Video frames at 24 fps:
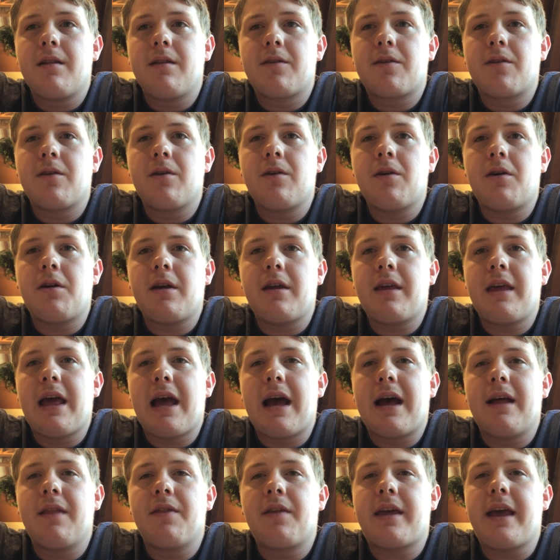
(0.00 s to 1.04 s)
So,
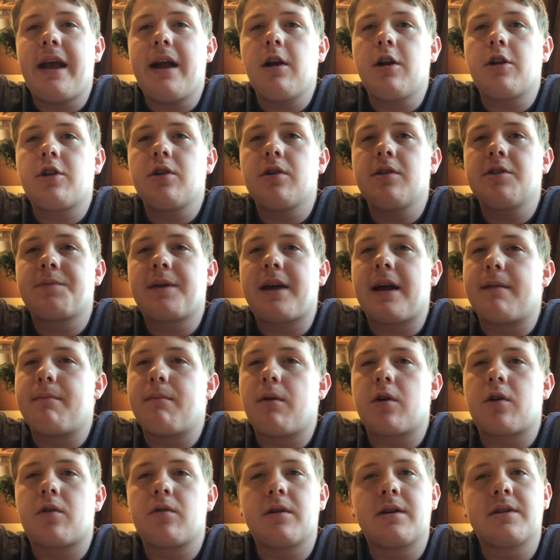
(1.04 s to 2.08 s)
yeah, the characters, we got
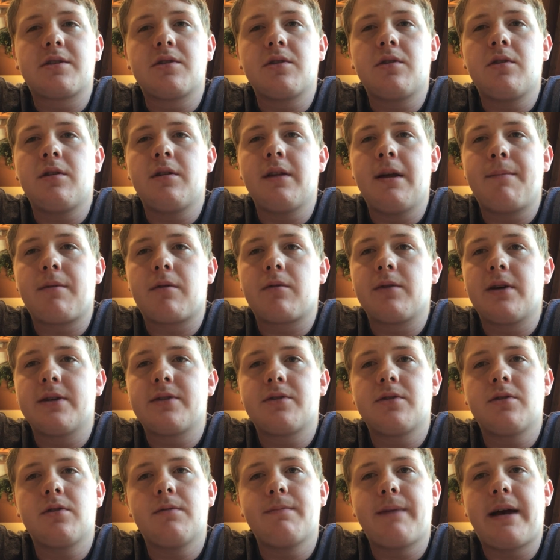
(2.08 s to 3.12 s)
Mark Russell, Emma
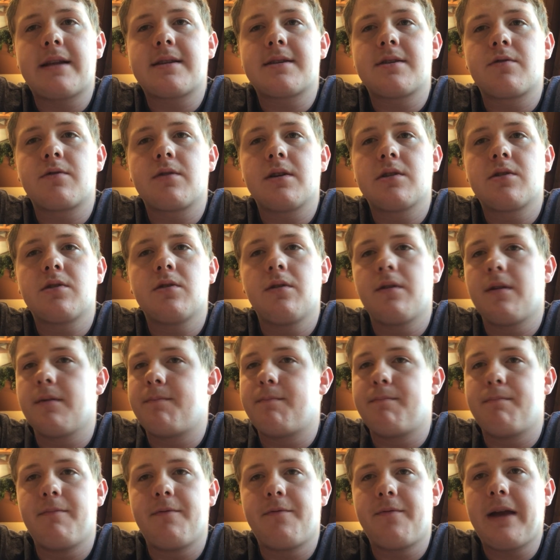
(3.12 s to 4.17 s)
Russell, Madison Russell, the
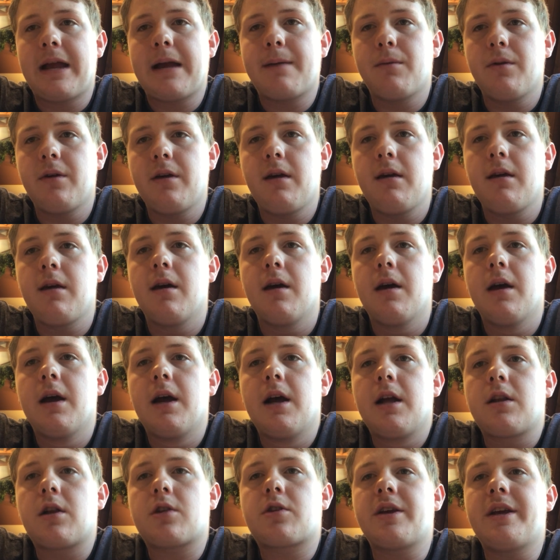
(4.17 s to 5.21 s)
family,
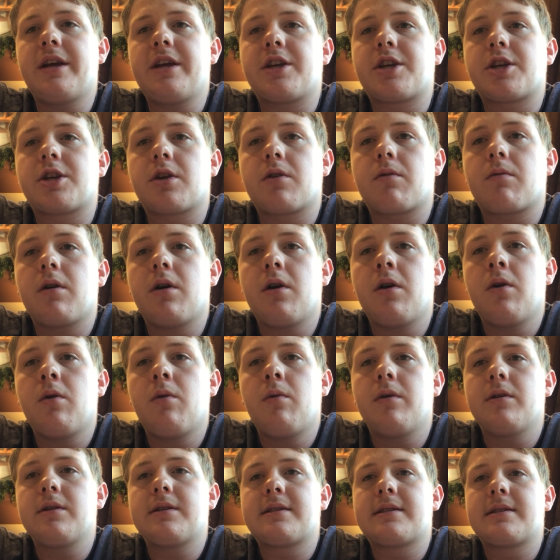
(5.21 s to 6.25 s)
Dr.
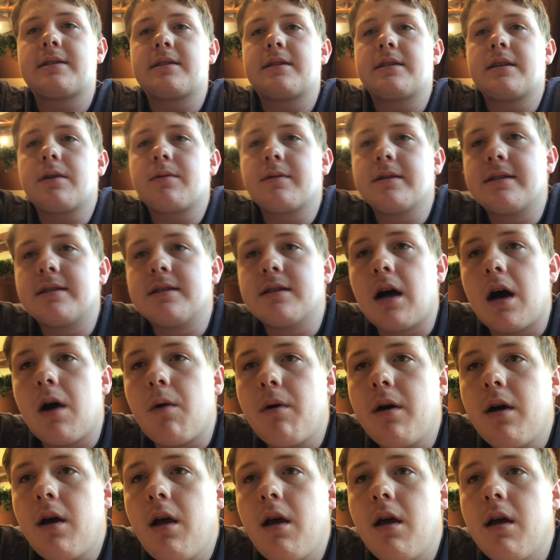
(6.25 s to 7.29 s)
Ishiro
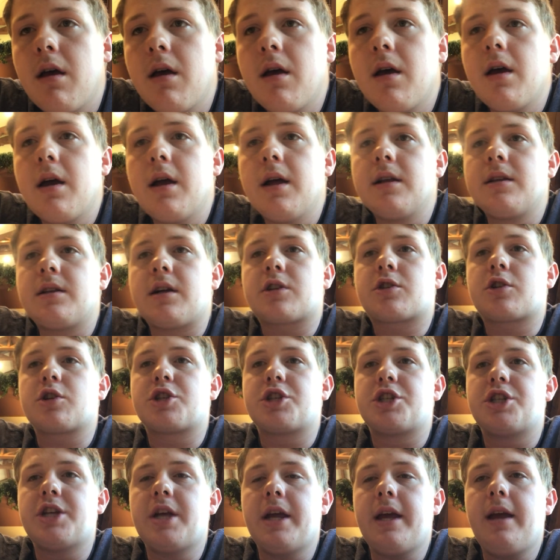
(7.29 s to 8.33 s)
Serizawa, Dr.
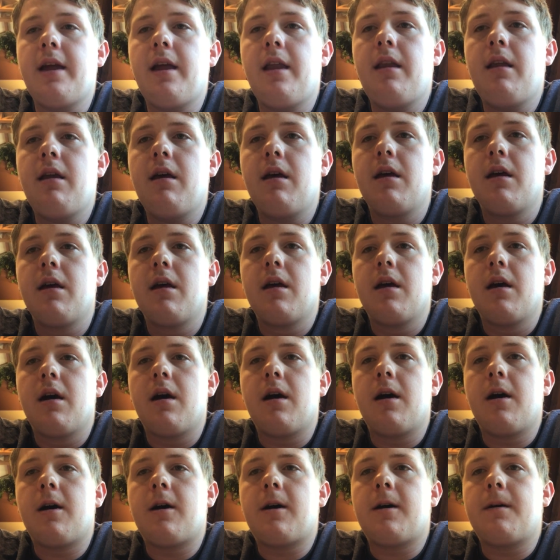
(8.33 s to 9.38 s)
Chin,
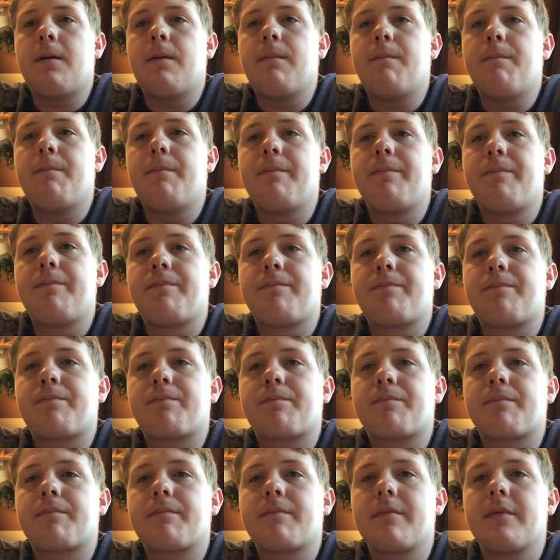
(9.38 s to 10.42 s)

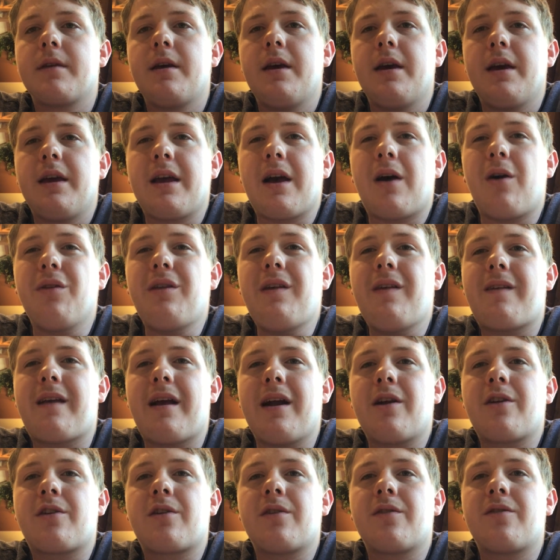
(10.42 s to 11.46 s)
yeah, all these
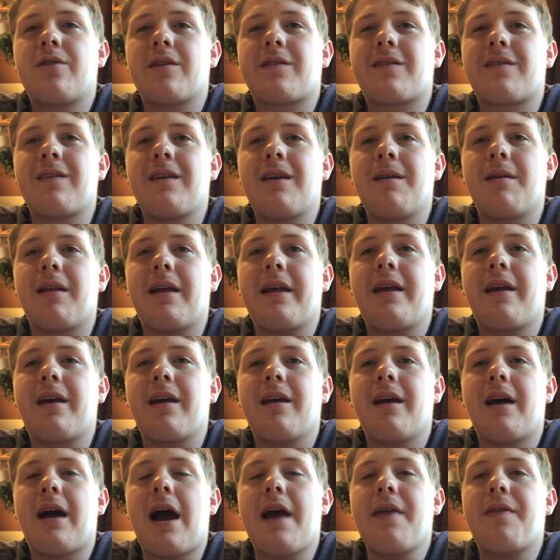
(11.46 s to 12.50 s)
characters just seem, like,
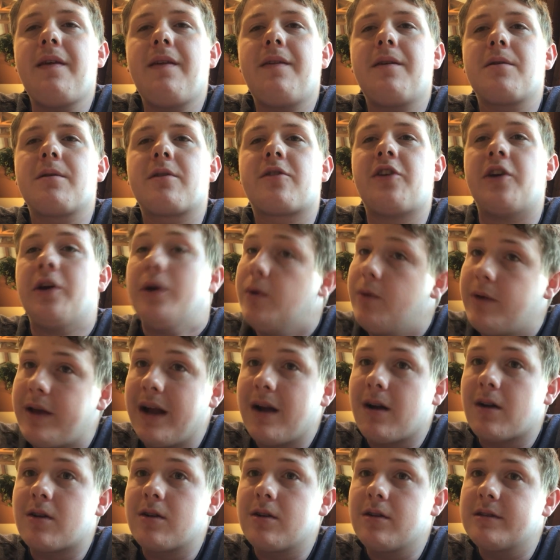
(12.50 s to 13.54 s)
I think there are a
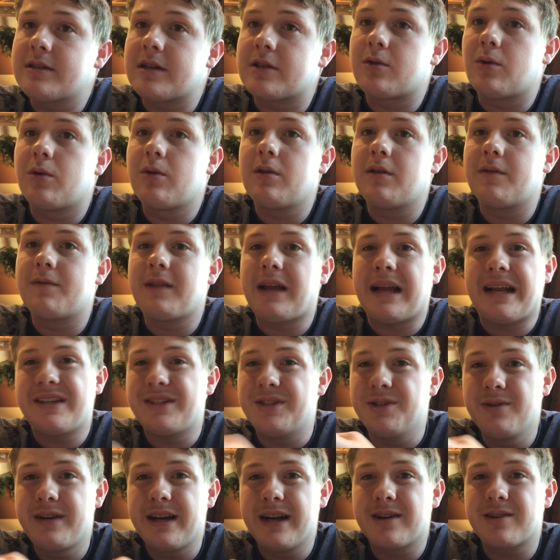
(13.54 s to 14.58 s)
total of, like,
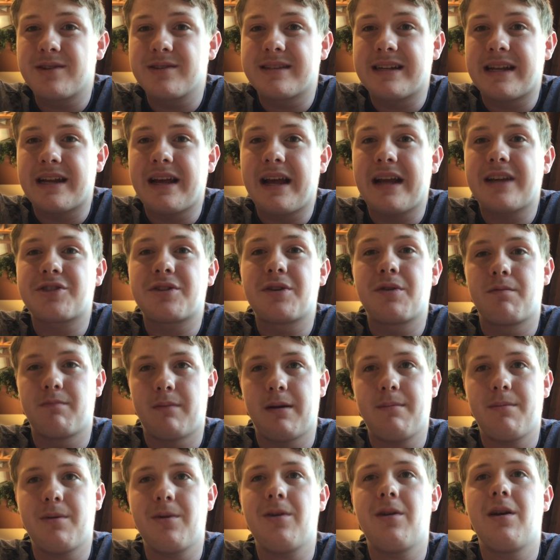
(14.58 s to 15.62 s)
2 characters that I actually
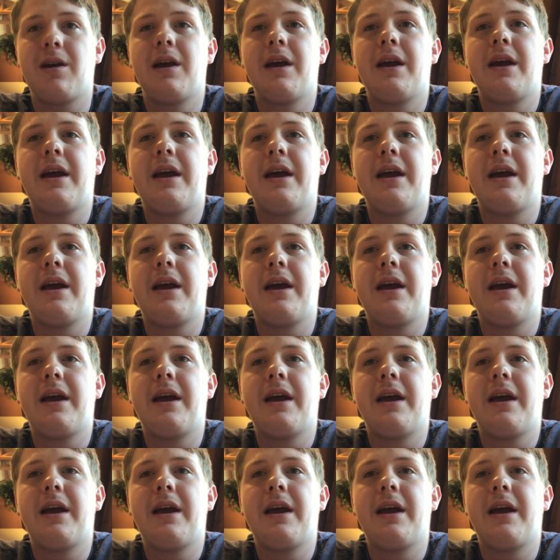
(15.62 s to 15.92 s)
remember,